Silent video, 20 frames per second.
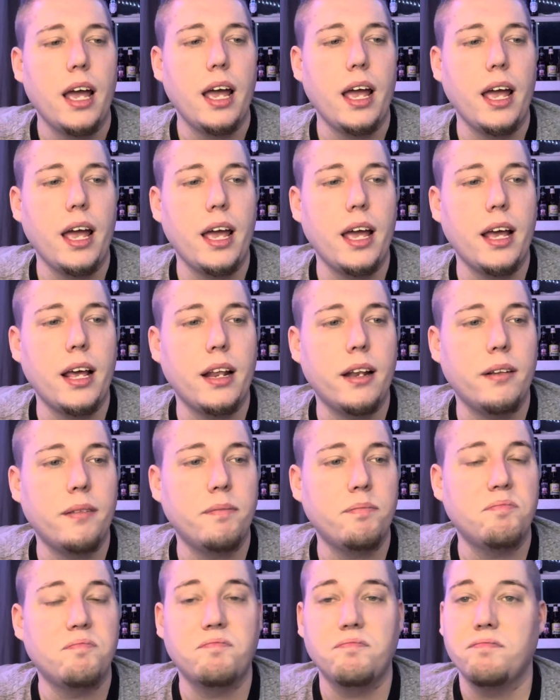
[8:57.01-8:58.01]

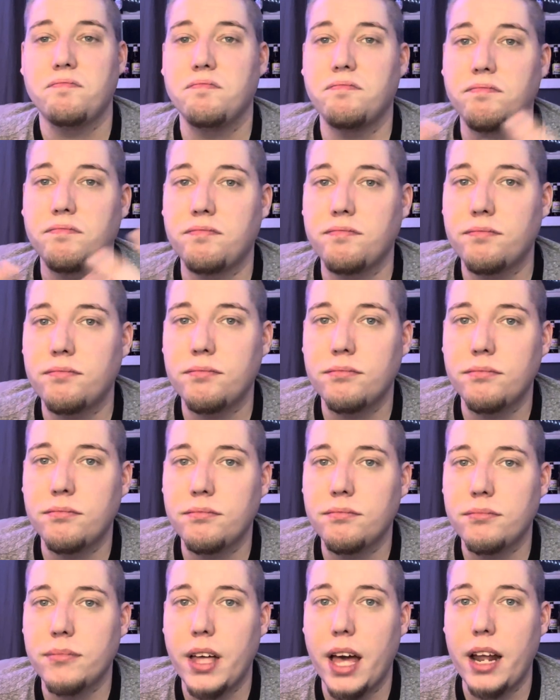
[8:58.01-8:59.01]
And
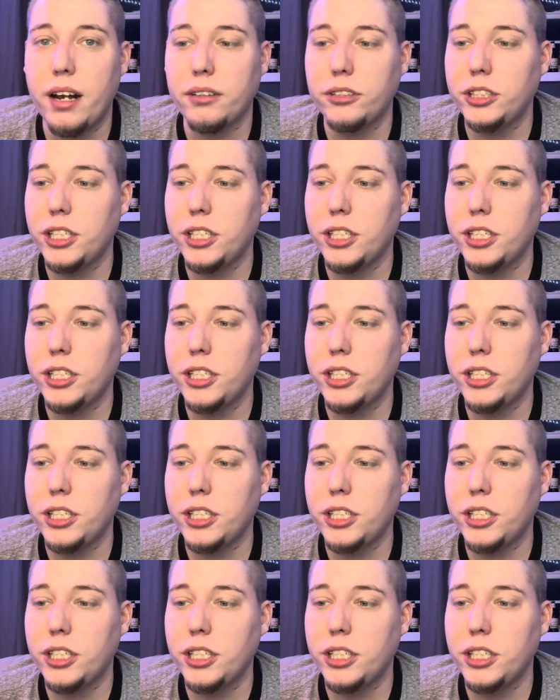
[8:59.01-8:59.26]
that'll